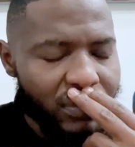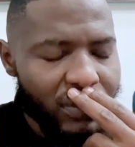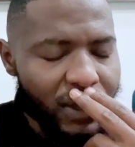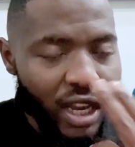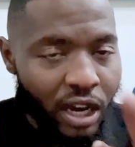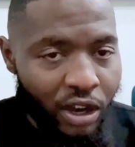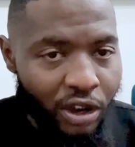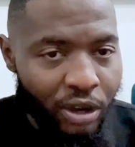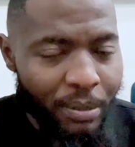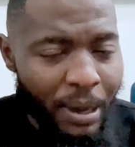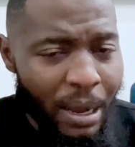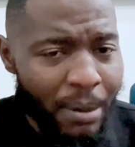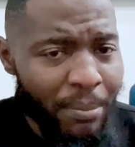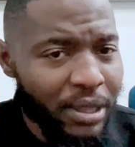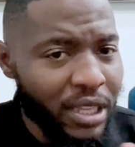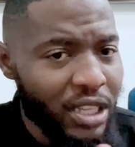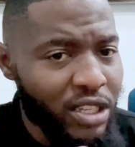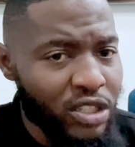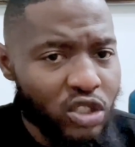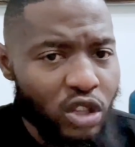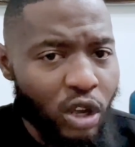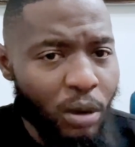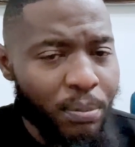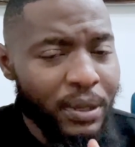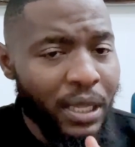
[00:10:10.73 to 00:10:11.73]
I remember they
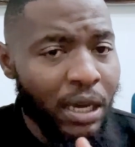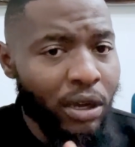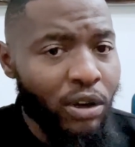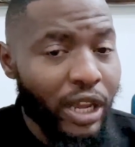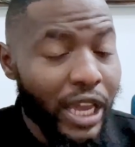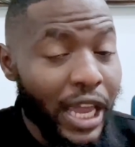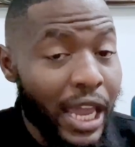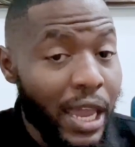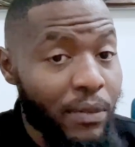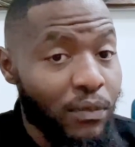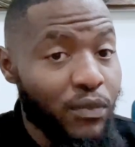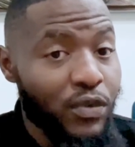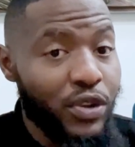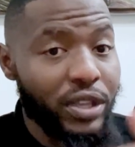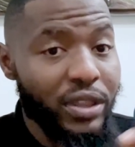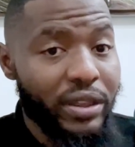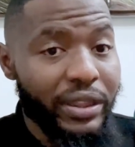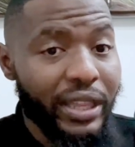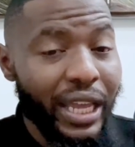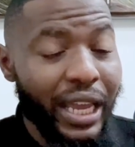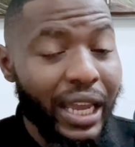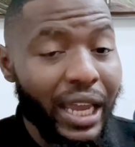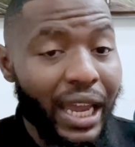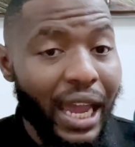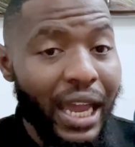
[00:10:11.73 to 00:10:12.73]
stopped out
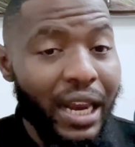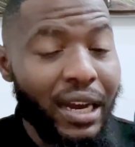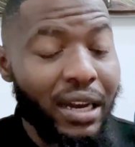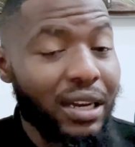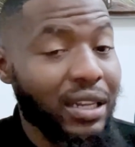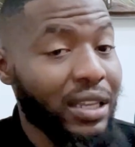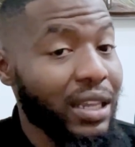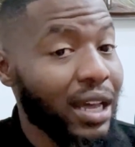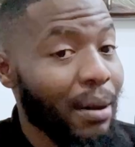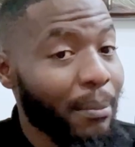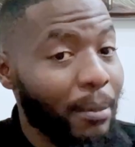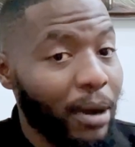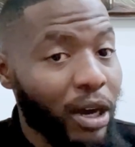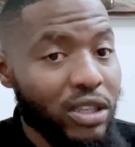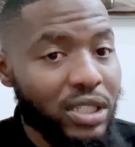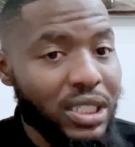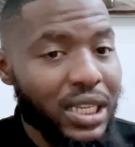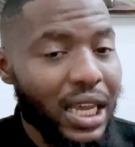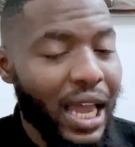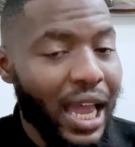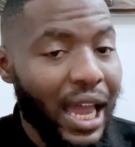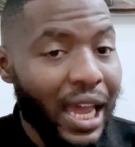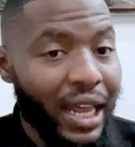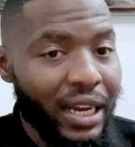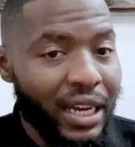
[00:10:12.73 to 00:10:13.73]
everything, and the amount
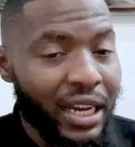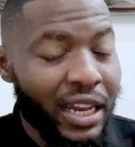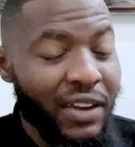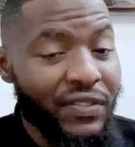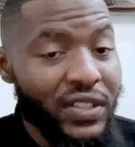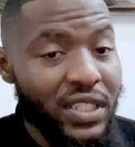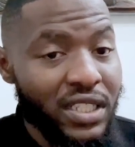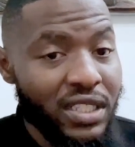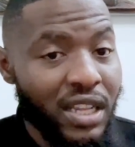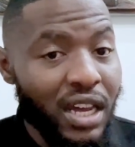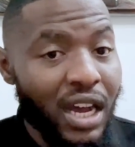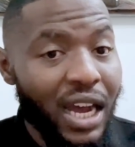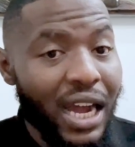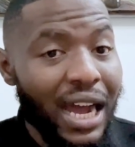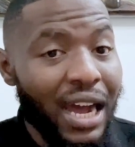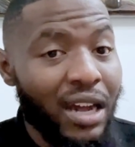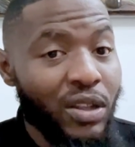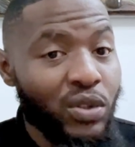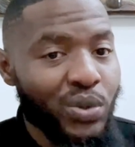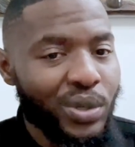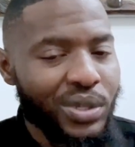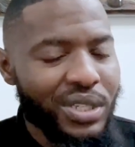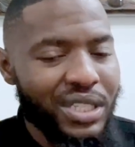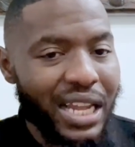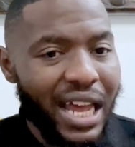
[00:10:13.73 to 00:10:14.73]
I had left in the
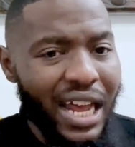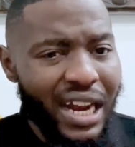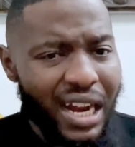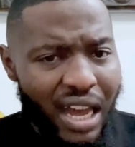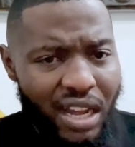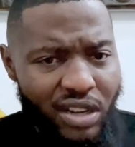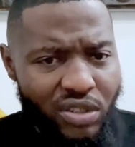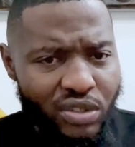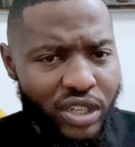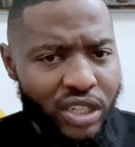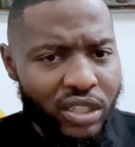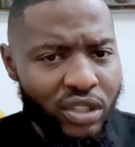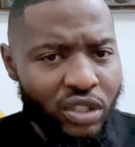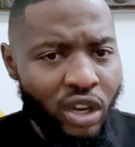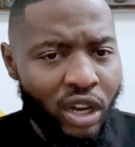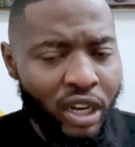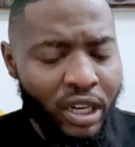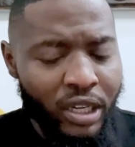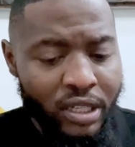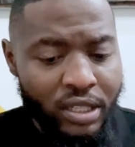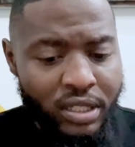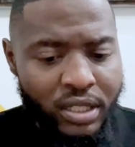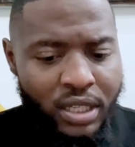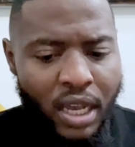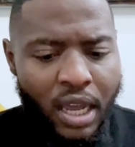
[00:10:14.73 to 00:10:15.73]
account was
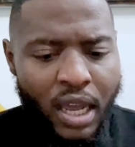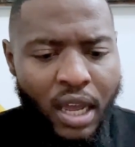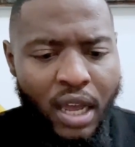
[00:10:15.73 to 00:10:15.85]
$900.